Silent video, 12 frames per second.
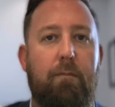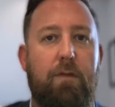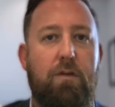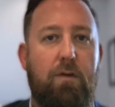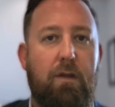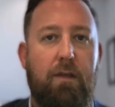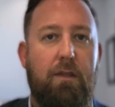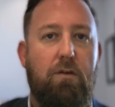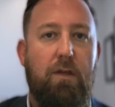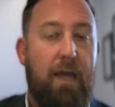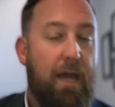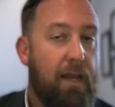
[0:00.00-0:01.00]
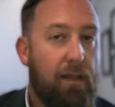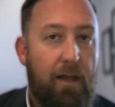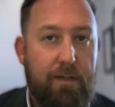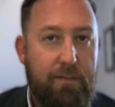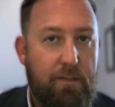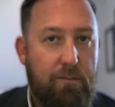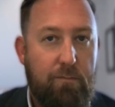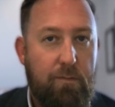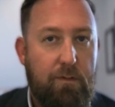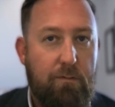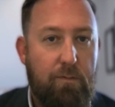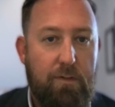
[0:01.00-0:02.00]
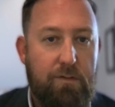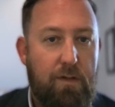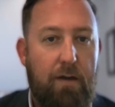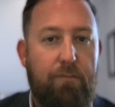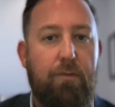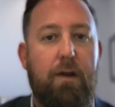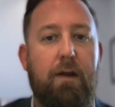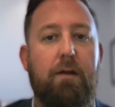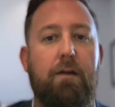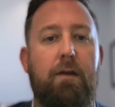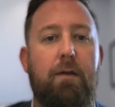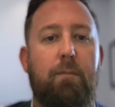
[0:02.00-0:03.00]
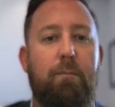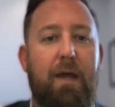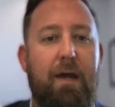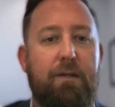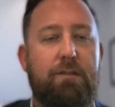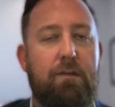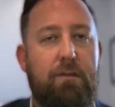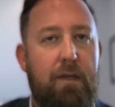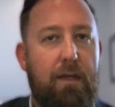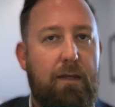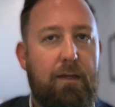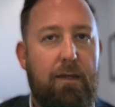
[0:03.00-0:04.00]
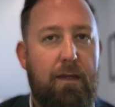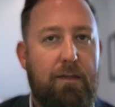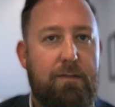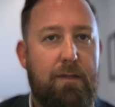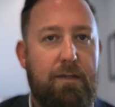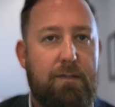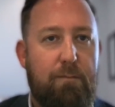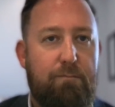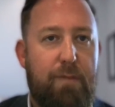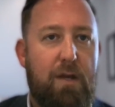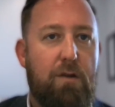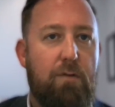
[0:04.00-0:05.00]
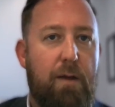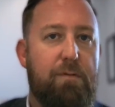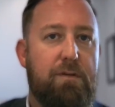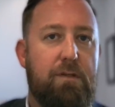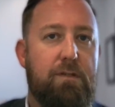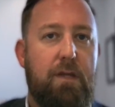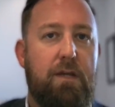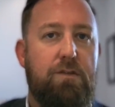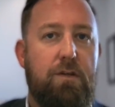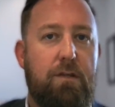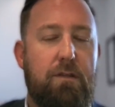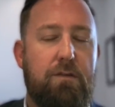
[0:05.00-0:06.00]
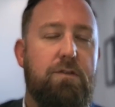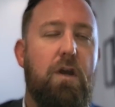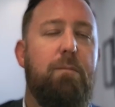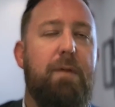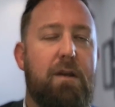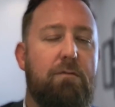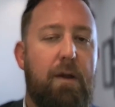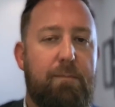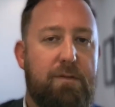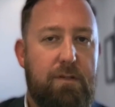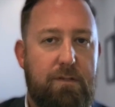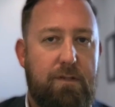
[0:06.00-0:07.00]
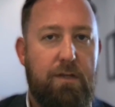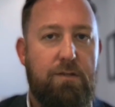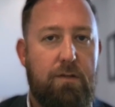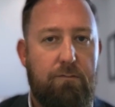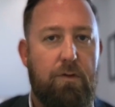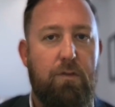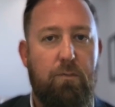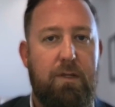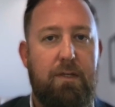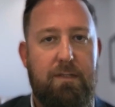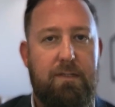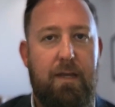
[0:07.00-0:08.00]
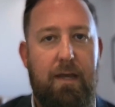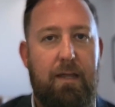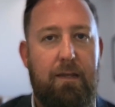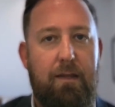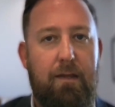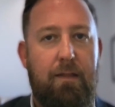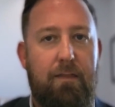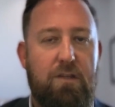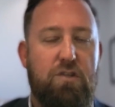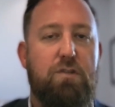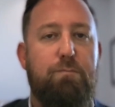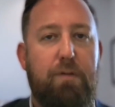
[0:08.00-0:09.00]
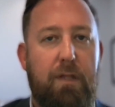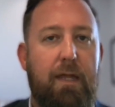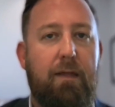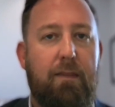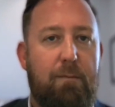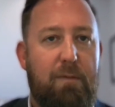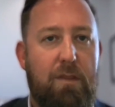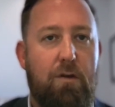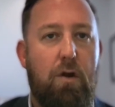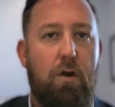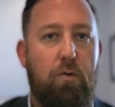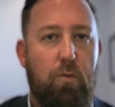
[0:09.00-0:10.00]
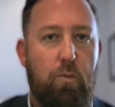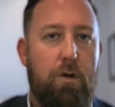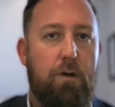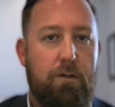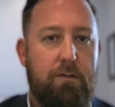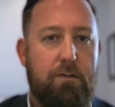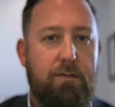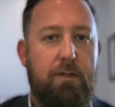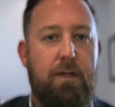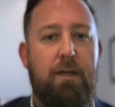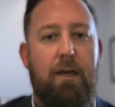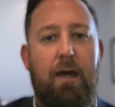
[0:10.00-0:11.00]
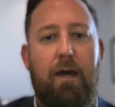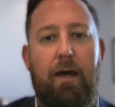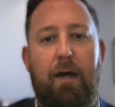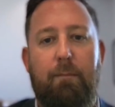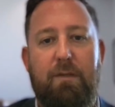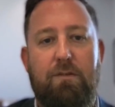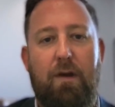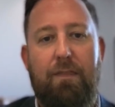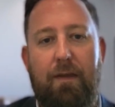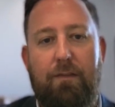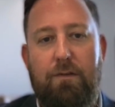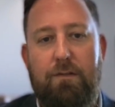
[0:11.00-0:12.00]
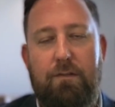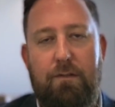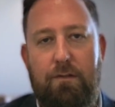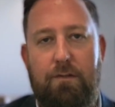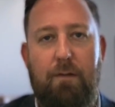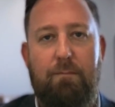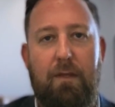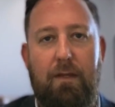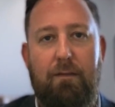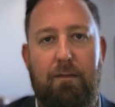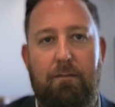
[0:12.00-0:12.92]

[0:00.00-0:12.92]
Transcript: you can analyze it with software, but I also think it's a better representation. There's no better representation of what the witness said than just playing them in their own words. And so I think there's something